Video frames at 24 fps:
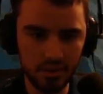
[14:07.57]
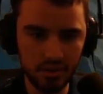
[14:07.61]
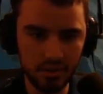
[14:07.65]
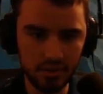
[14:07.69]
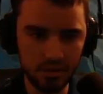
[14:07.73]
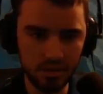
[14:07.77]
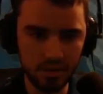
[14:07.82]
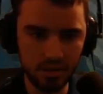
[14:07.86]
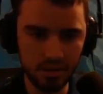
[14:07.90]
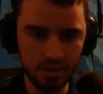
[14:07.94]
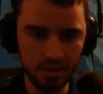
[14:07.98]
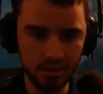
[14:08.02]

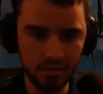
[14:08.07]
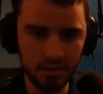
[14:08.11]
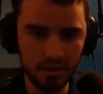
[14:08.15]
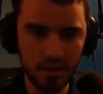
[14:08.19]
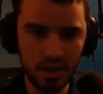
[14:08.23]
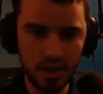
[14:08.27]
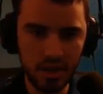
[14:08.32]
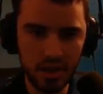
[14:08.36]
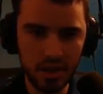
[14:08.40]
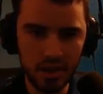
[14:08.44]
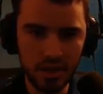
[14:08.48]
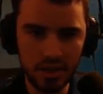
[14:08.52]
There you go.
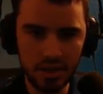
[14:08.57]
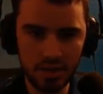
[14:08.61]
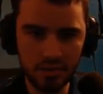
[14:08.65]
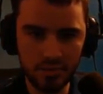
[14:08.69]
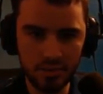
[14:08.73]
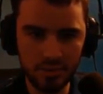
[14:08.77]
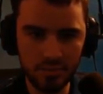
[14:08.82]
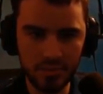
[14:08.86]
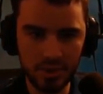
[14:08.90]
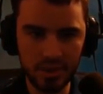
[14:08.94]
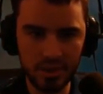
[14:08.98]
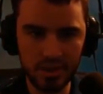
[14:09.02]
Hit him
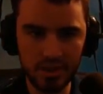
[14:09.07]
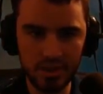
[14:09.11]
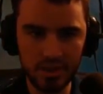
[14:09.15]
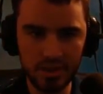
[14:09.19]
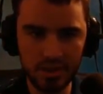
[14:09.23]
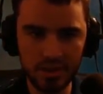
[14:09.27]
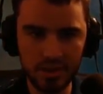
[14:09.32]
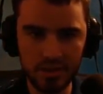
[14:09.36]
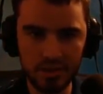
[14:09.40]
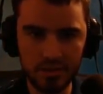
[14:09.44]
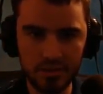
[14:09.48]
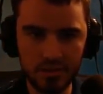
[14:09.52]
with my uh,
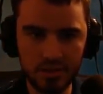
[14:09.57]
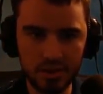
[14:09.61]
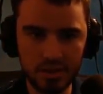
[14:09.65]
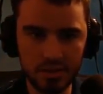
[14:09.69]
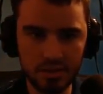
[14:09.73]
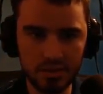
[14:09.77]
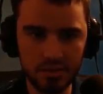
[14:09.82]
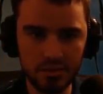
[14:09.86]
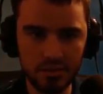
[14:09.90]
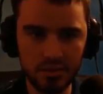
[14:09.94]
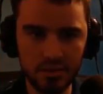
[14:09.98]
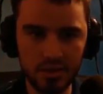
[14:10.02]
Q. It doesn't
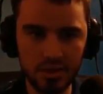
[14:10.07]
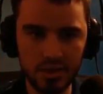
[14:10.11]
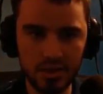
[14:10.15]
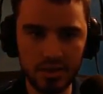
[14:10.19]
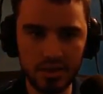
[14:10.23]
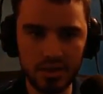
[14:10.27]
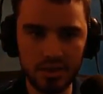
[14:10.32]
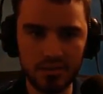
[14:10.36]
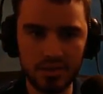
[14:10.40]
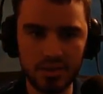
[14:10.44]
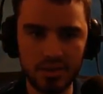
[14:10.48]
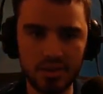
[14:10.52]
do a whole lot of
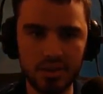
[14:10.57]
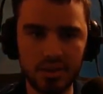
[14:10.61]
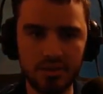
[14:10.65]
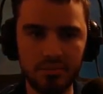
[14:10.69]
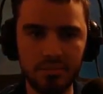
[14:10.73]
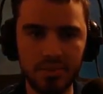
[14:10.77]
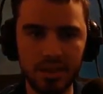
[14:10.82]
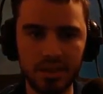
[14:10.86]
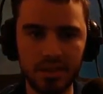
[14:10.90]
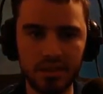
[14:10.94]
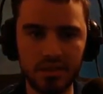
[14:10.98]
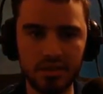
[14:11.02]
damage because I'm
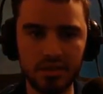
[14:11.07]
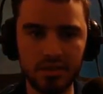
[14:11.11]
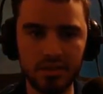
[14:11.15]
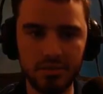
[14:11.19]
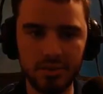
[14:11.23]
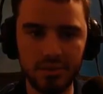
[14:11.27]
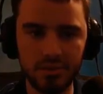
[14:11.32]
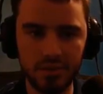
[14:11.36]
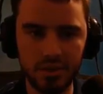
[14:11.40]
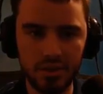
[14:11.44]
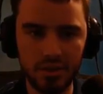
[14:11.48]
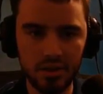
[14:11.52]
maxing
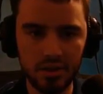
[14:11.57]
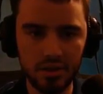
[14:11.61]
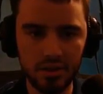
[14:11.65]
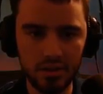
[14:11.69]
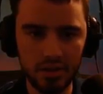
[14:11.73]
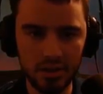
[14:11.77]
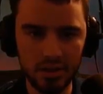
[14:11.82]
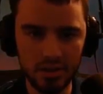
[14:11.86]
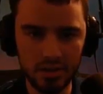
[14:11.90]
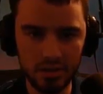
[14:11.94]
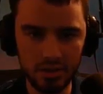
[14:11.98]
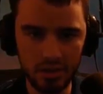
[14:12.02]
W.
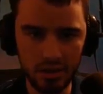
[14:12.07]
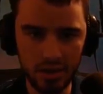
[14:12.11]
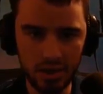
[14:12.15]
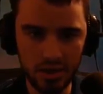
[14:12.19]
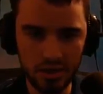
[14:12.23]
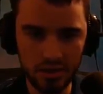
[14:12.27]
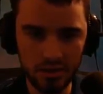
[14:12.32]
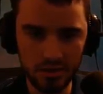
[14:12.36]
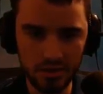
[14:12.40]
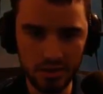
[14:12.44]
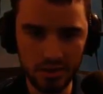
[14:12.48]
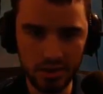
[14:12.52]

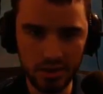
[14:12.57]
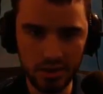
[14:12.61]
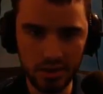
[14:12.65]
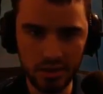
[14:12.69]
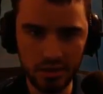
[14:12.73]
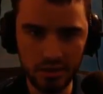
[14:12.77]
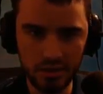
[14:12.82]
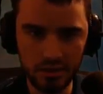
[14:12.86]
A-OK.